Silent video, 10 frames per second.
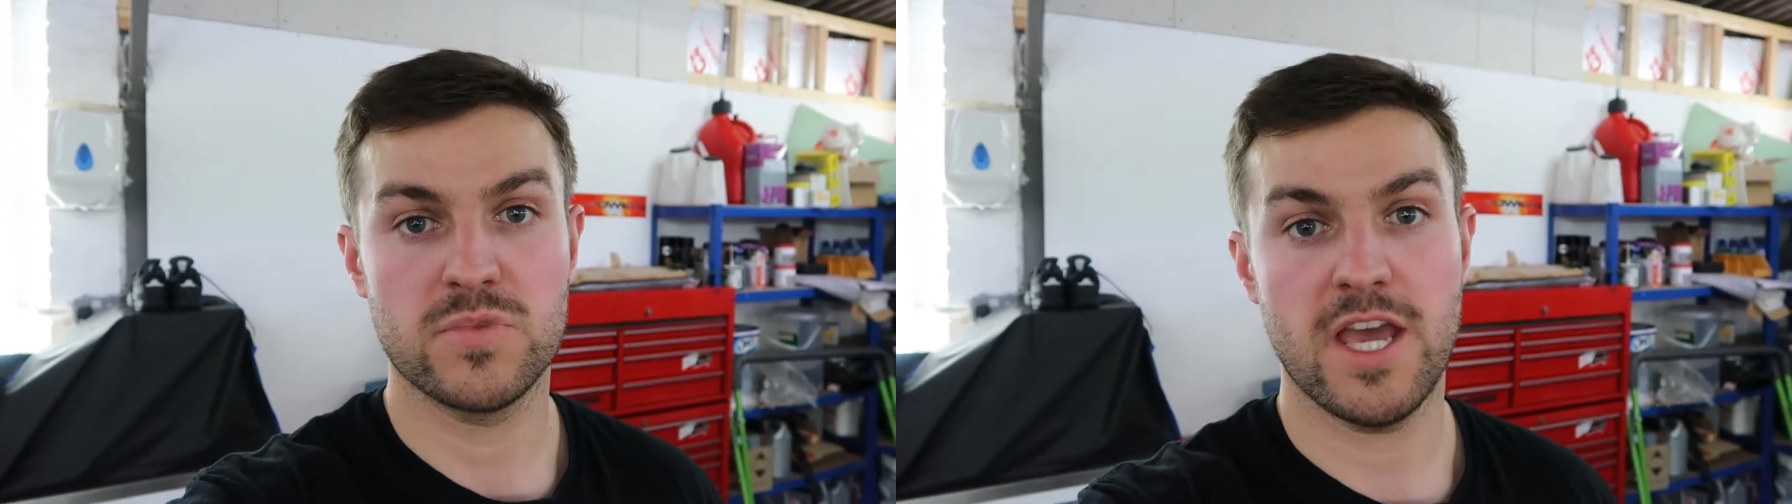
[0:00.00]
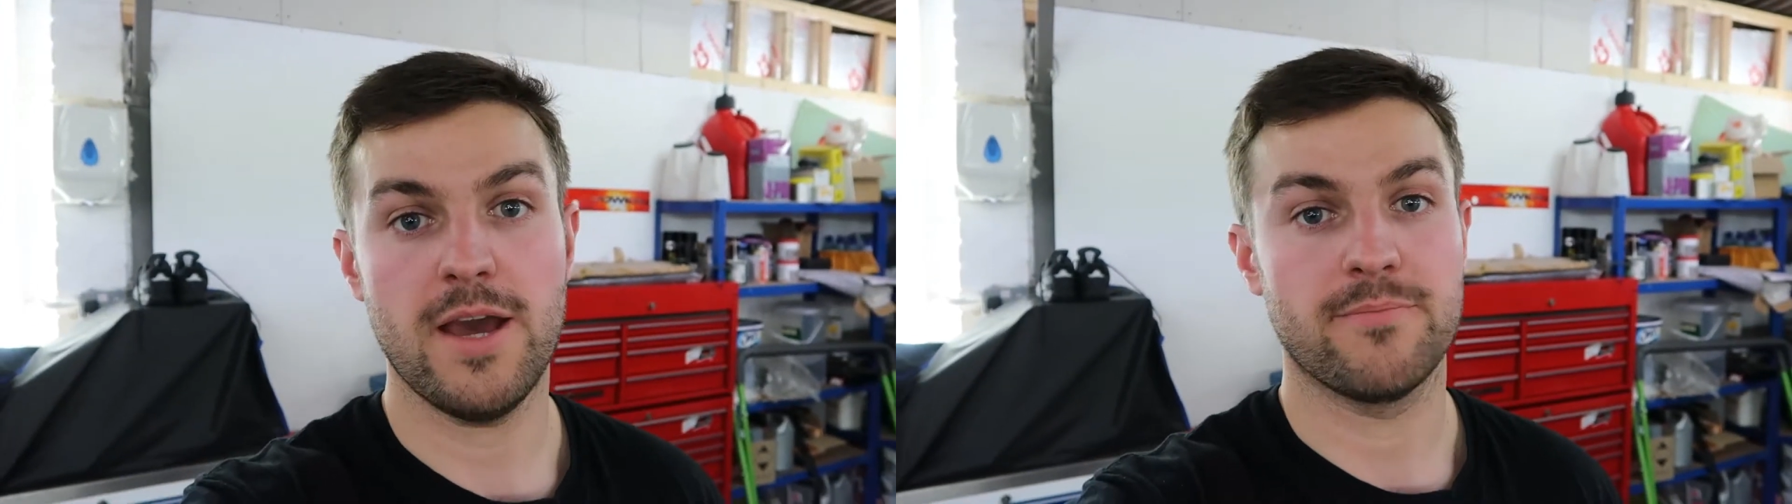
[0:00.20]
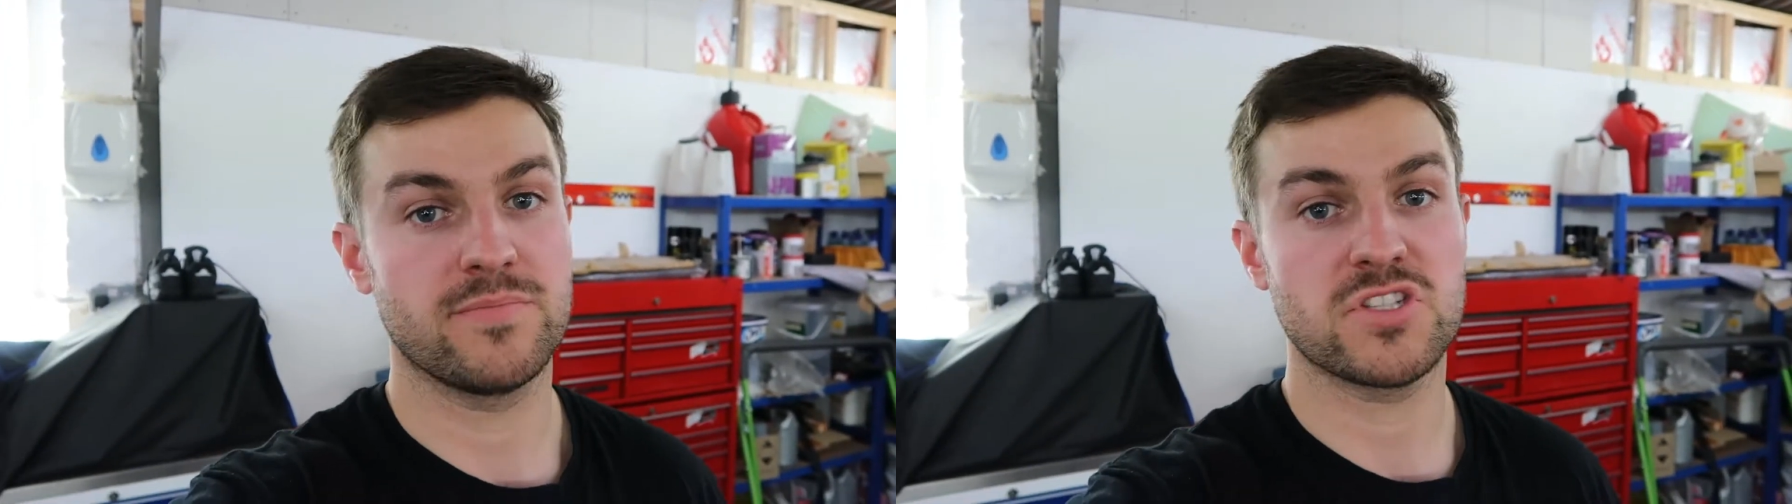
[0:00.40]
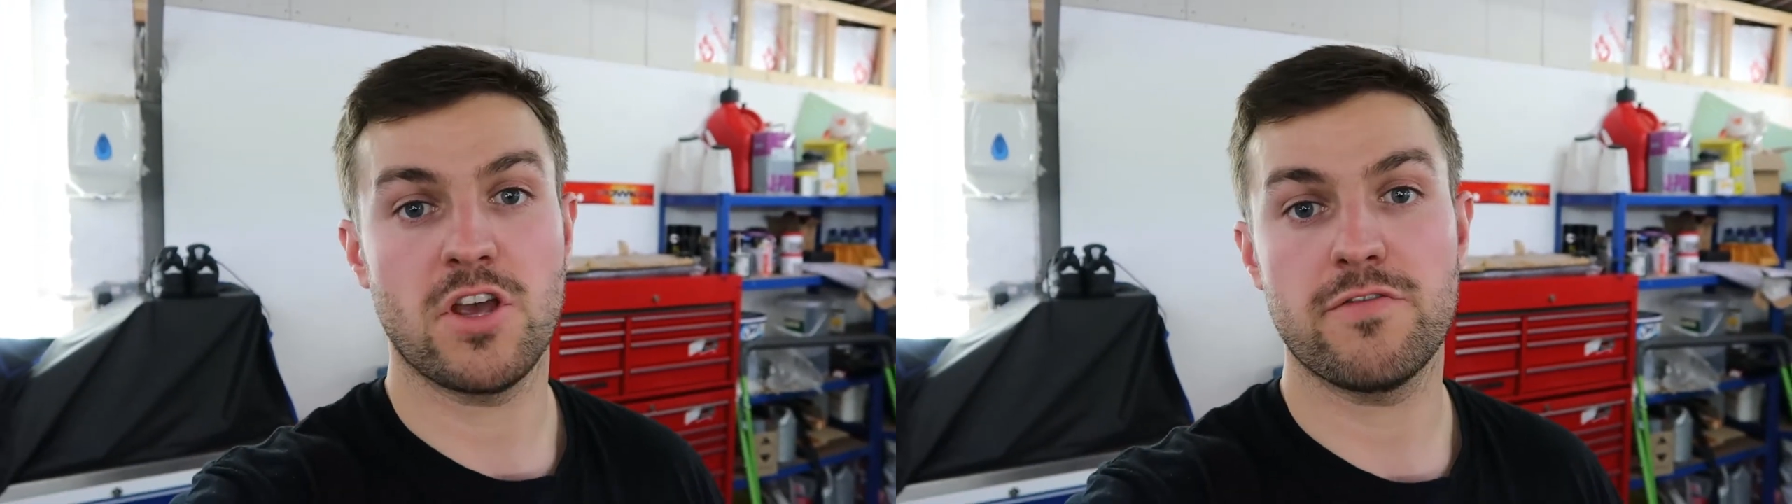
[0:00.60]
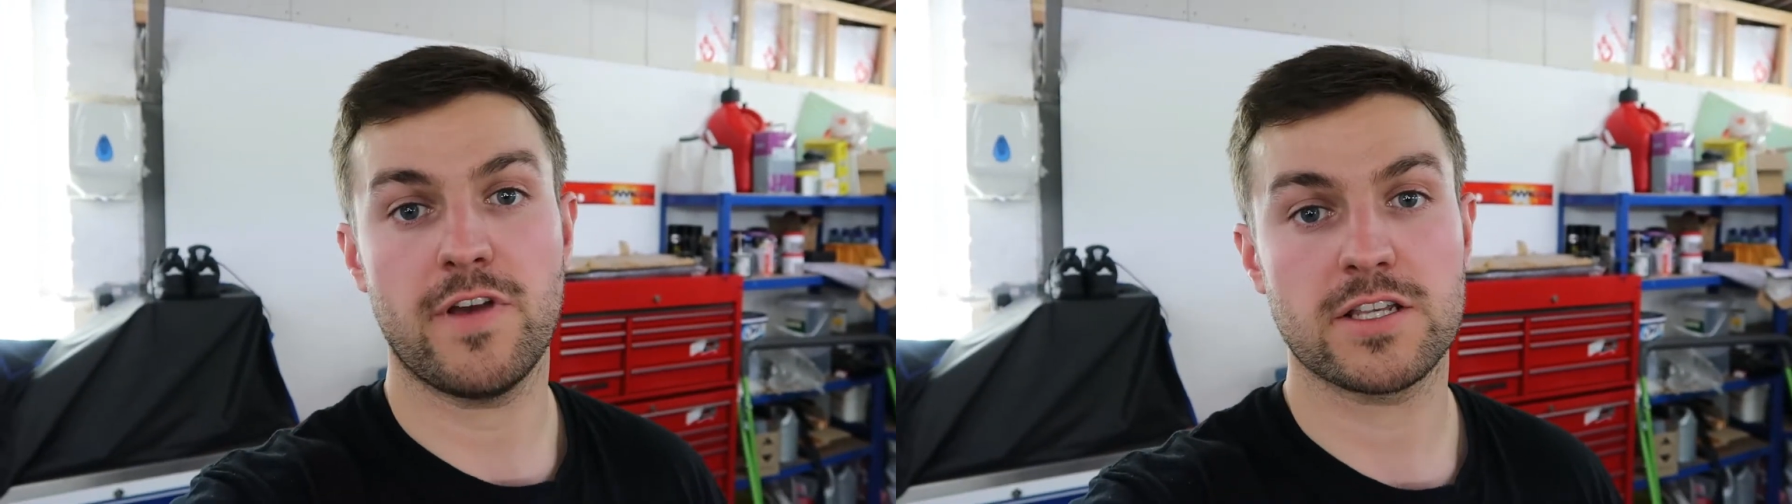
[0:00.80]
Yeah,
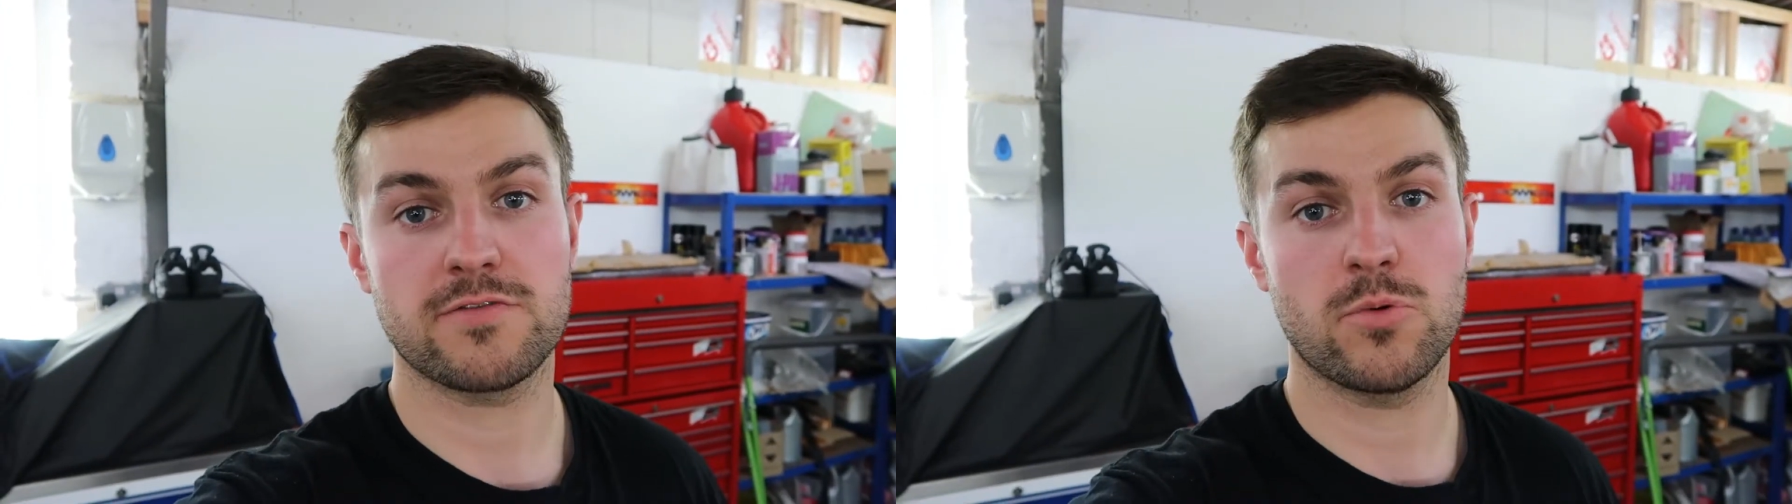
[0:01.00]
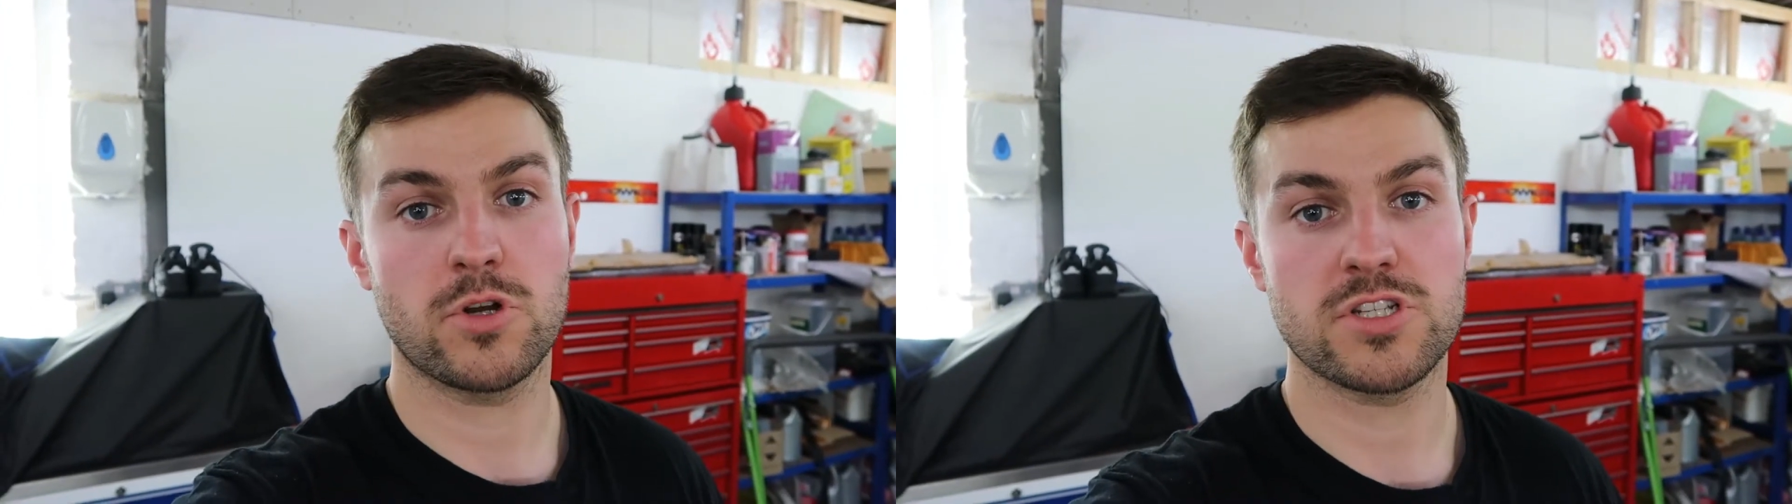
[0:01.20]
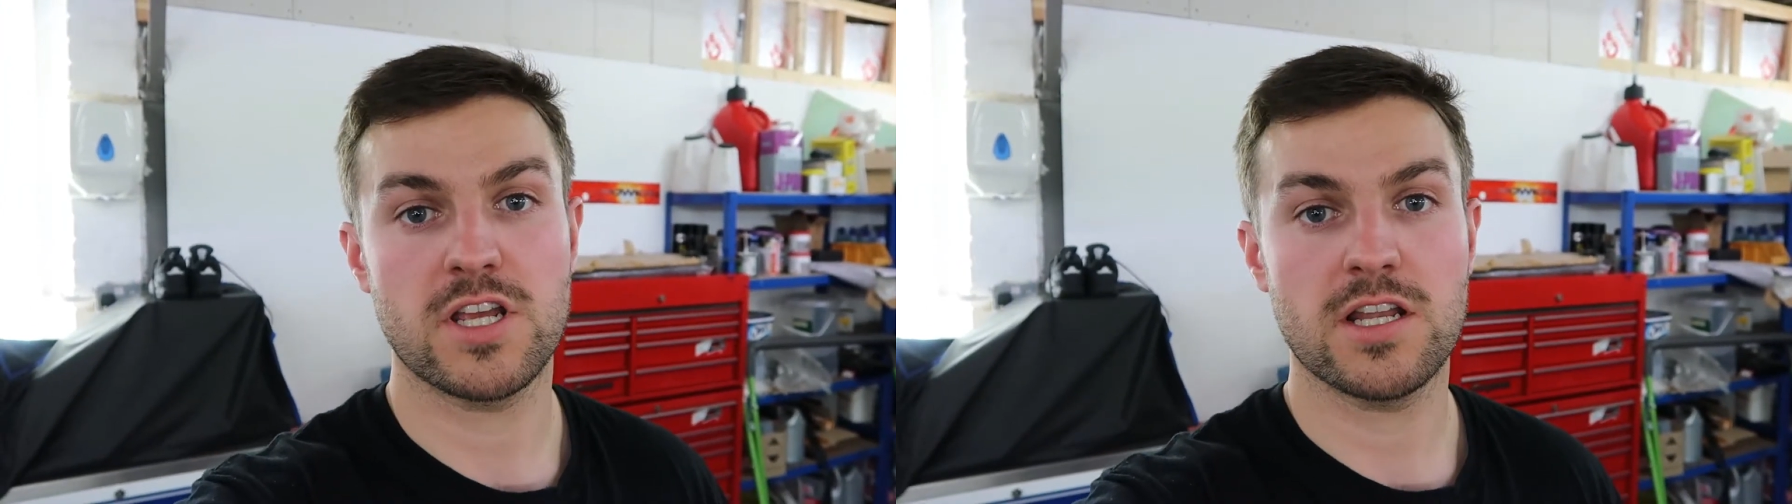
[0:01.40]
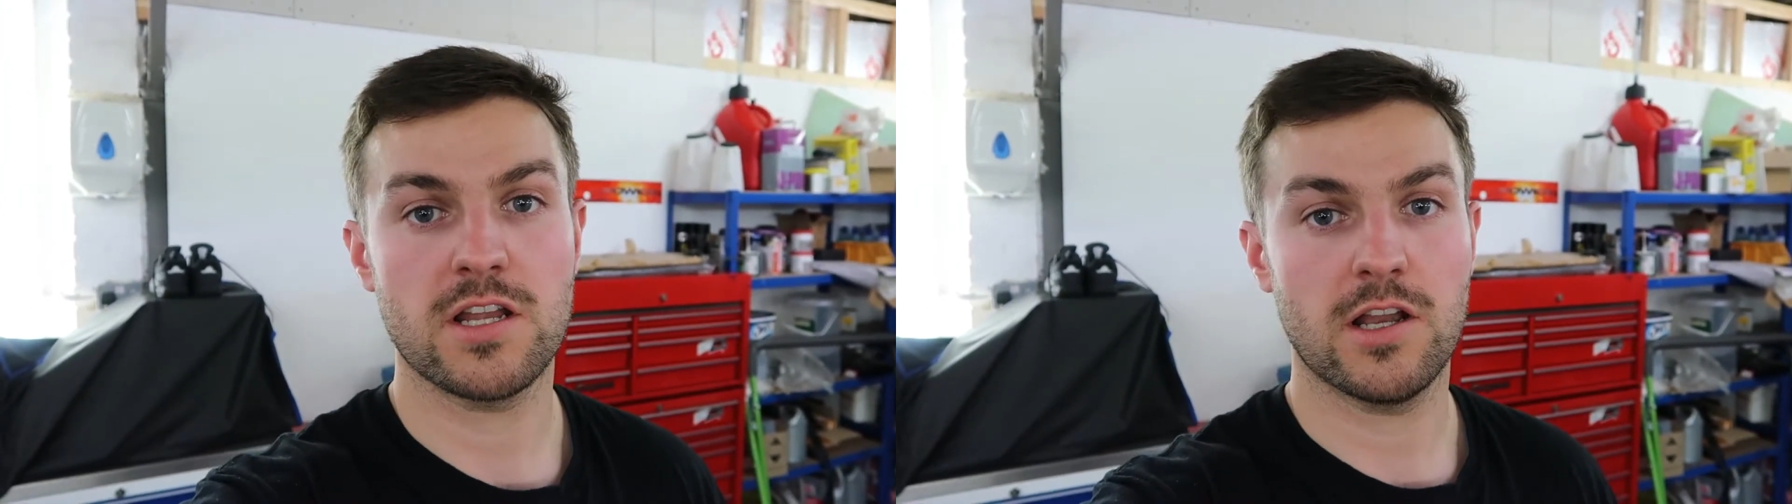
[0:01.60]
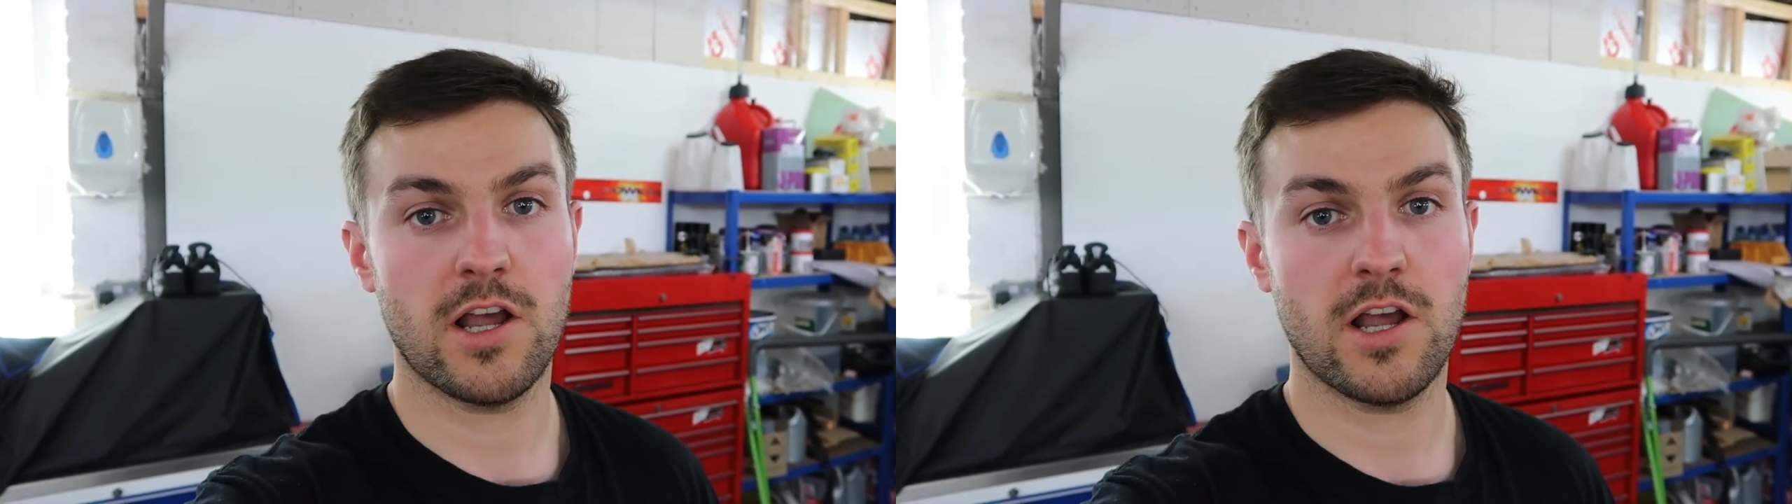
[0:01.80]
so thanks for watching.